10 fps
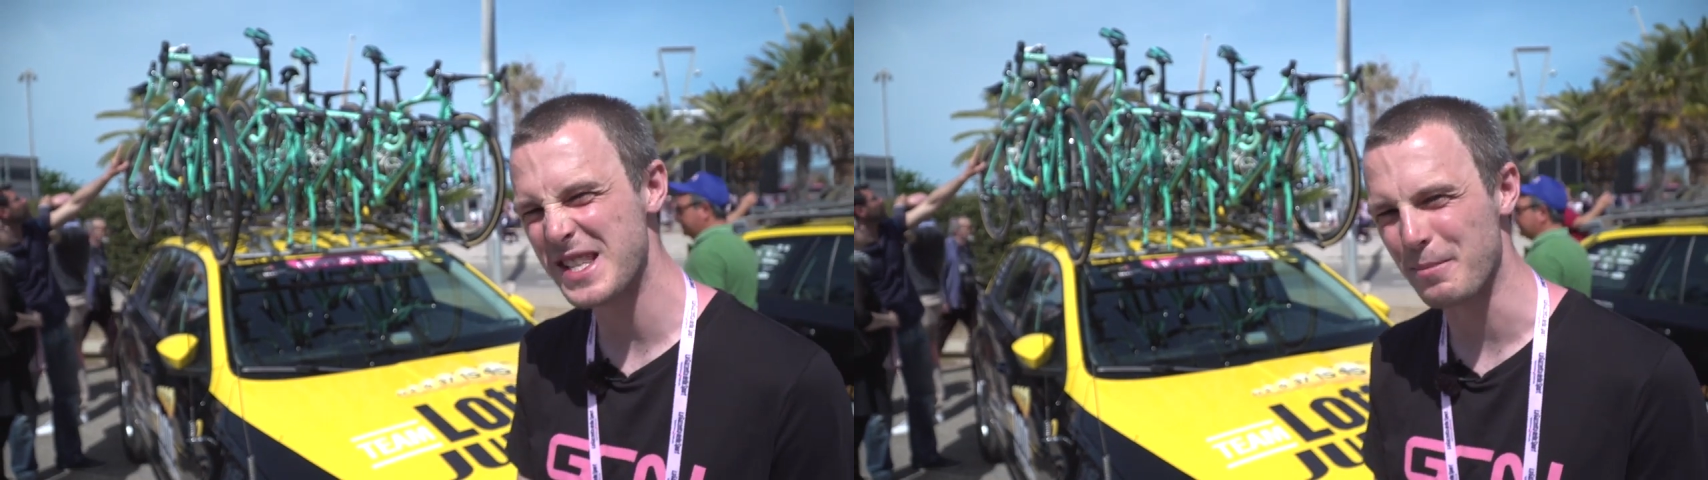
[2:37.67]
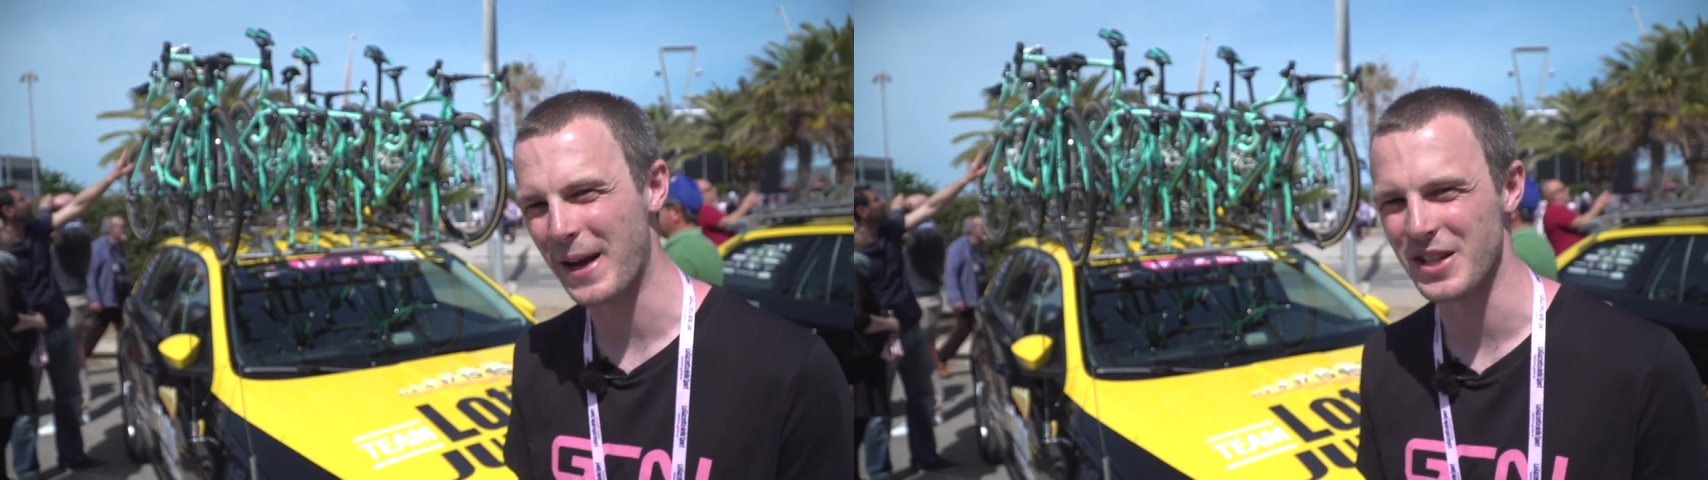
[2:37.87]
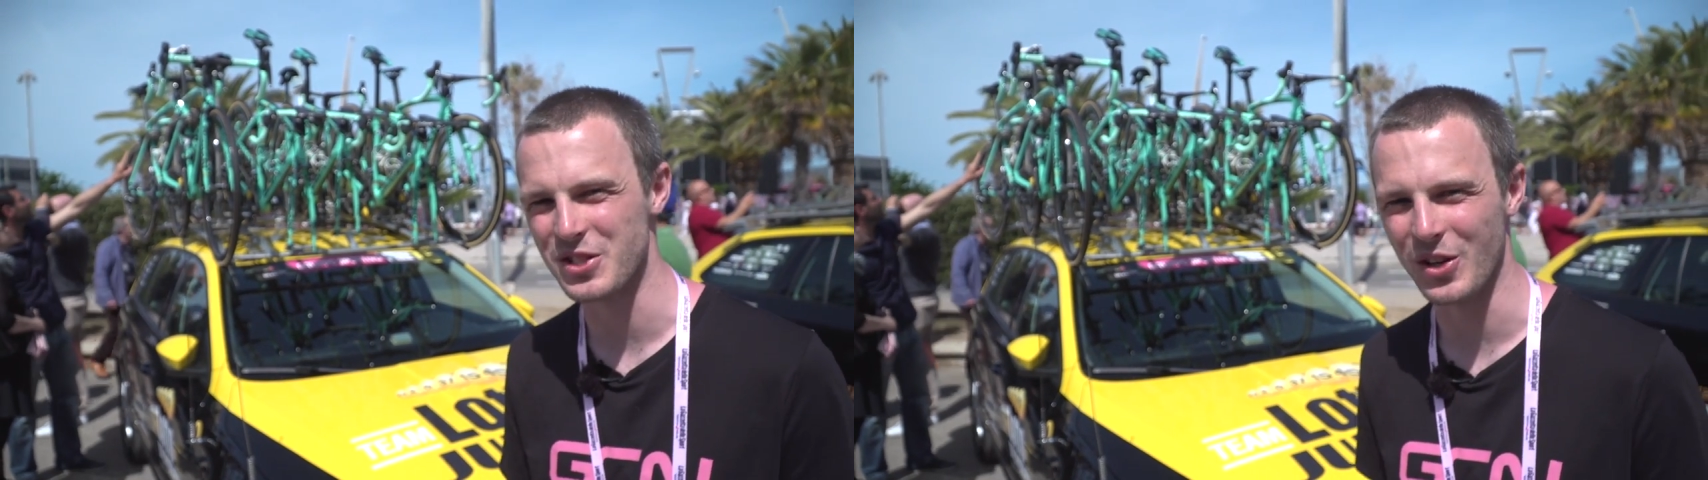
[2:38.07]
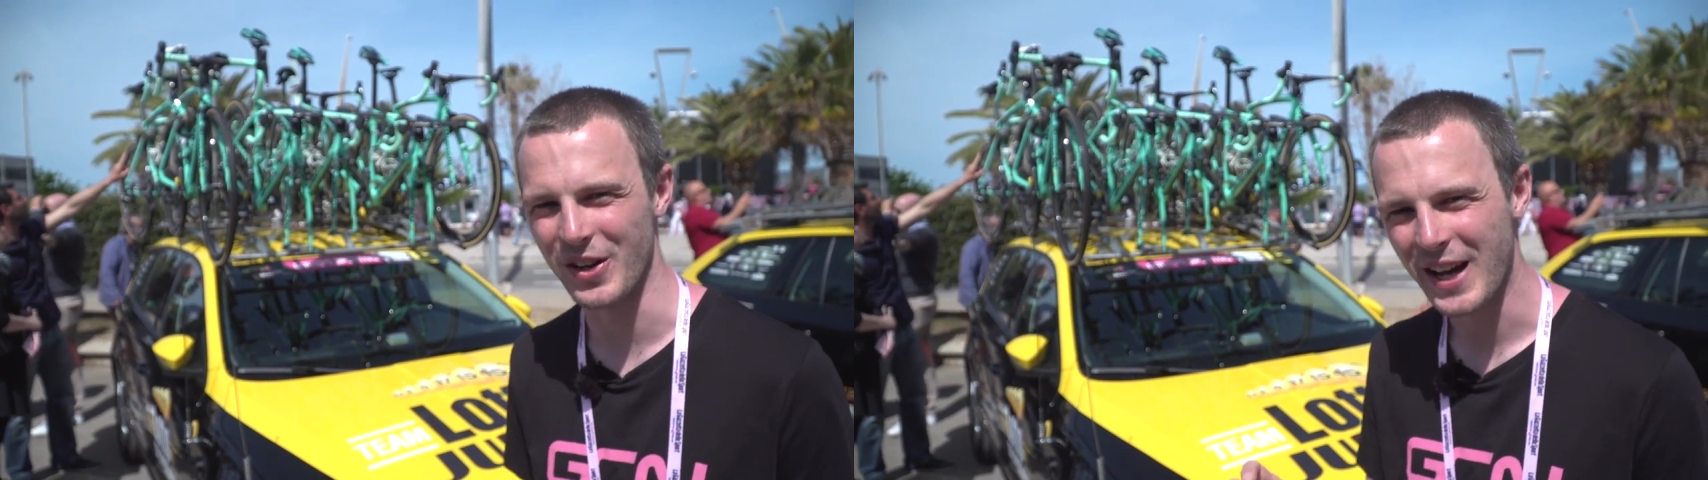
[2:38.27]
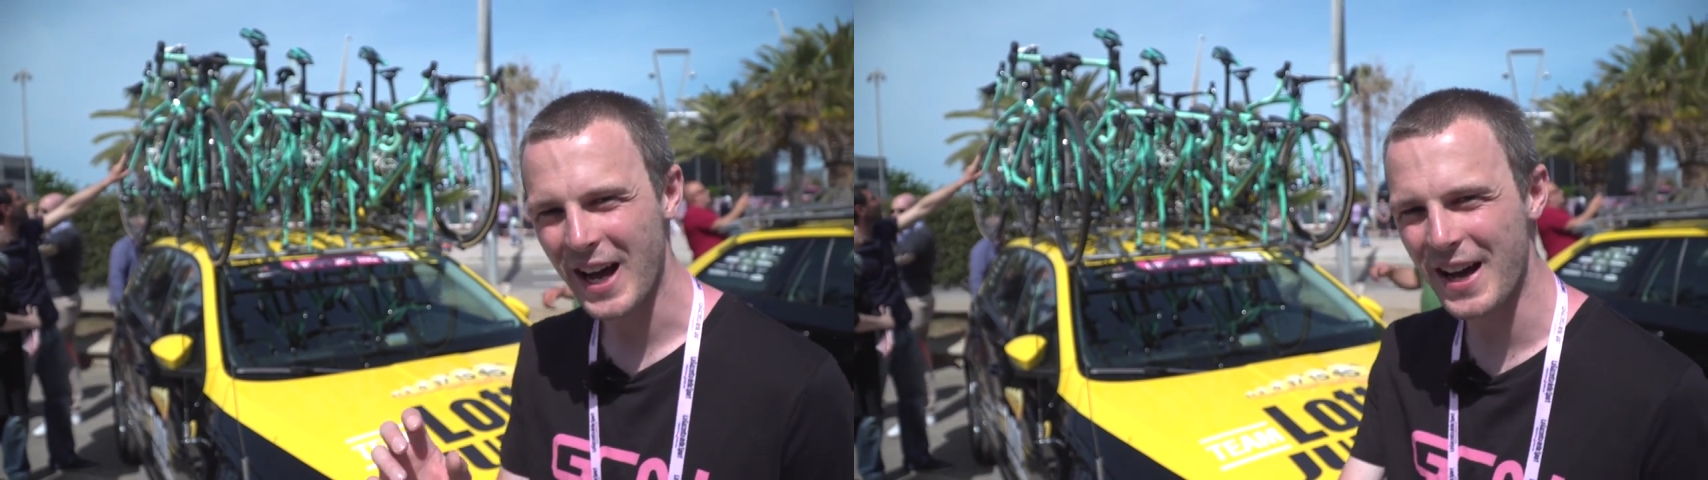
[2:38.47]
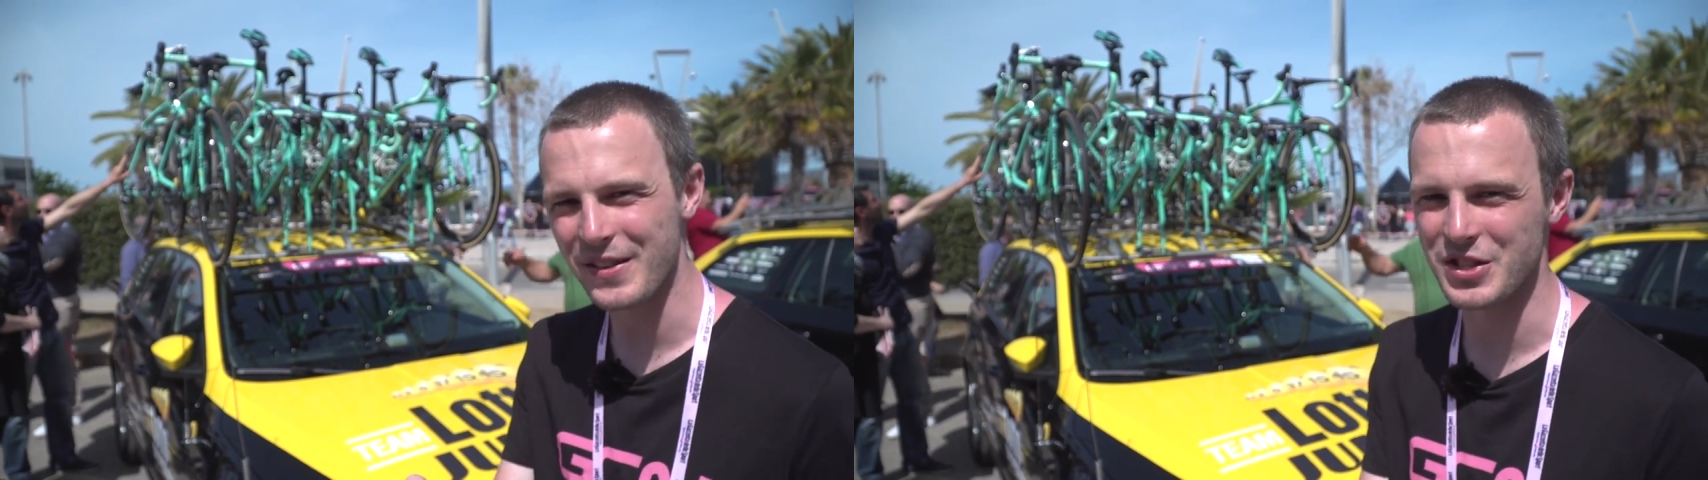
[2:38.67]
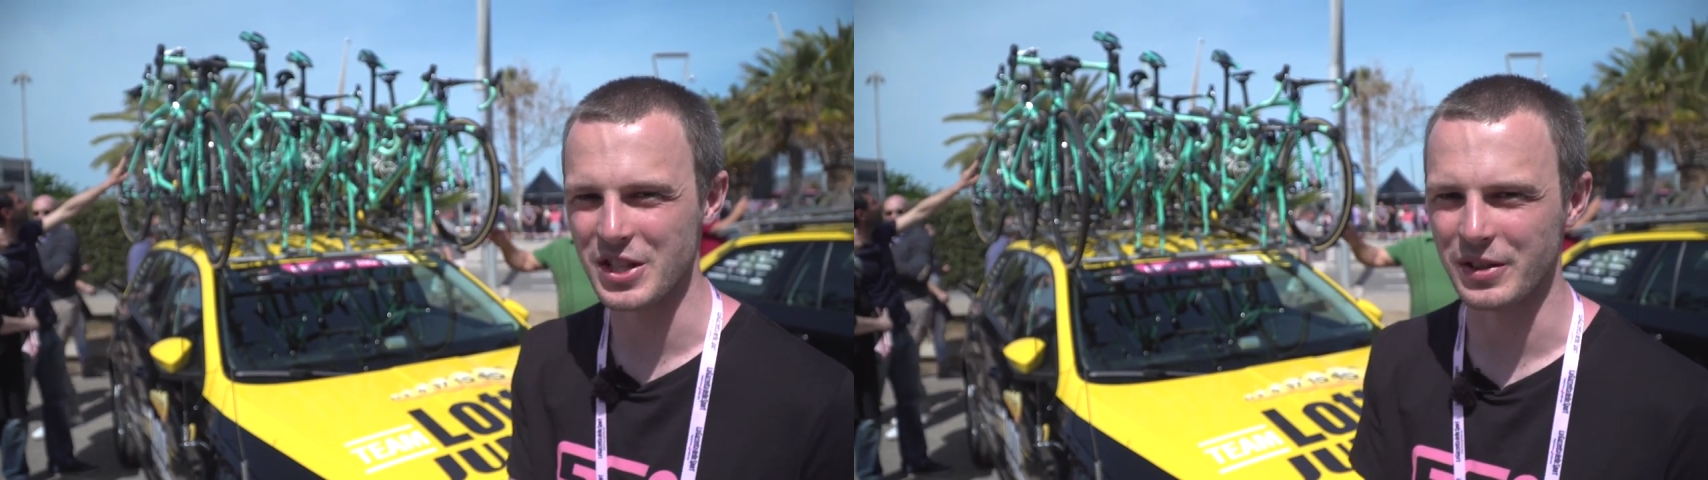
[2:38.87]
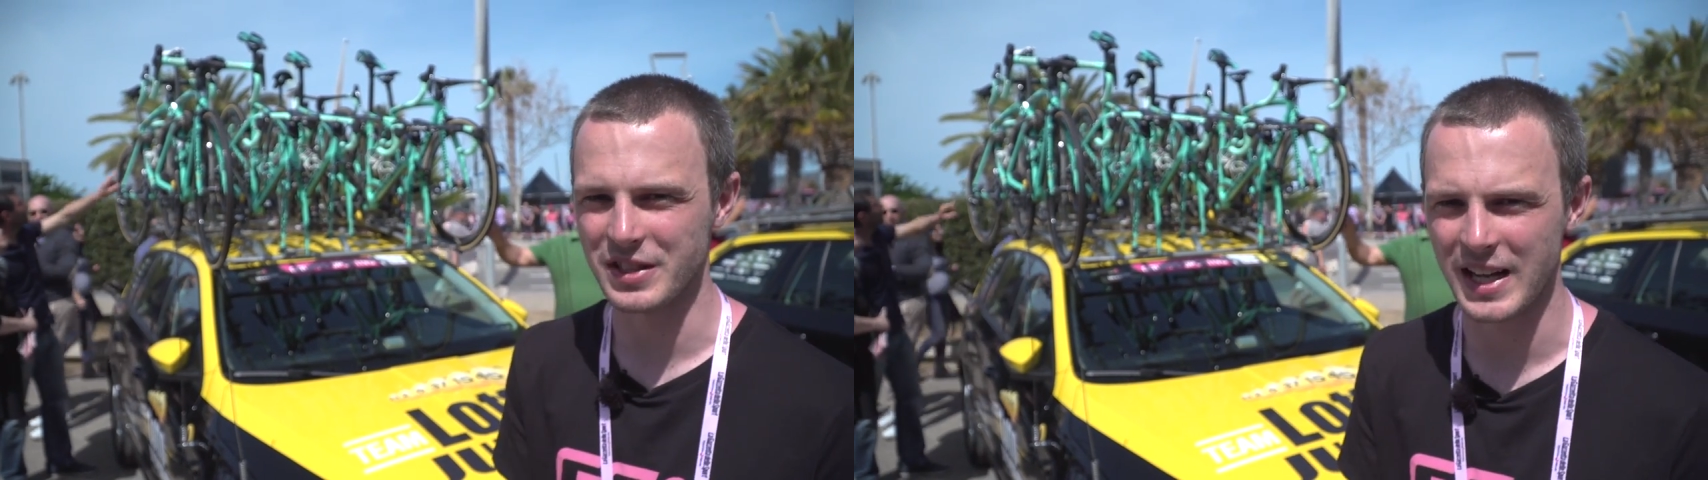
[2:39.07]
in the peloton at the
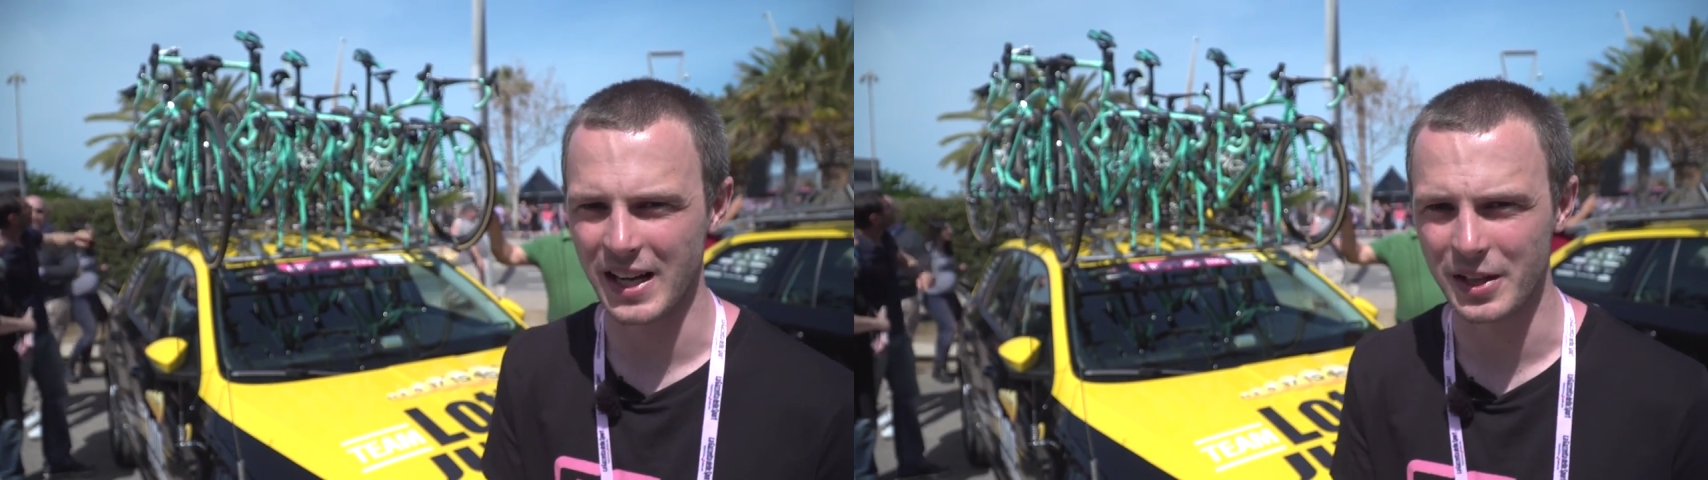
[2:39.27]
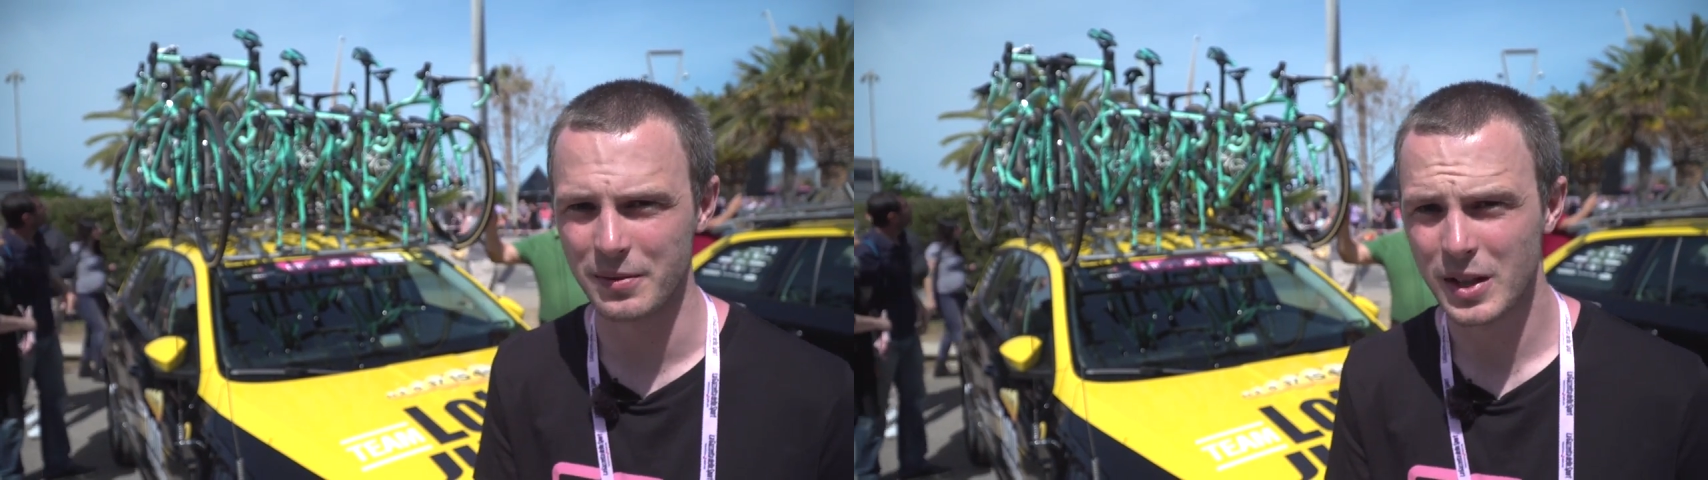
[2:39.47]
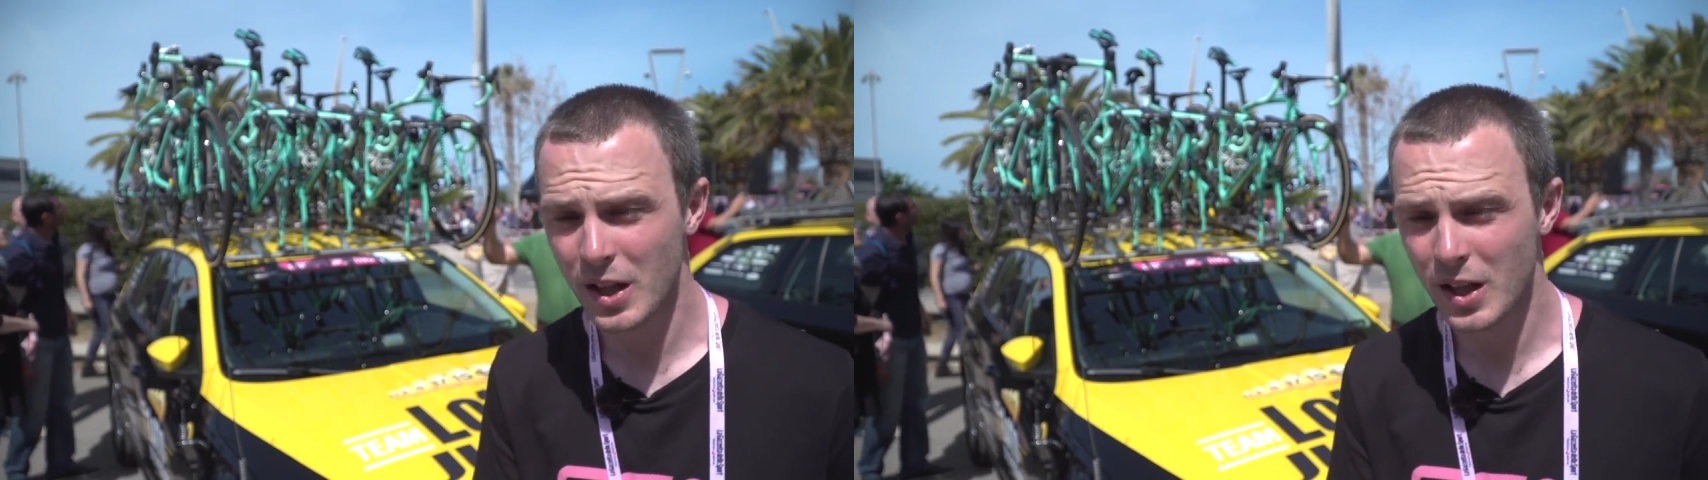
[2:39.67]
Giro d'Italia.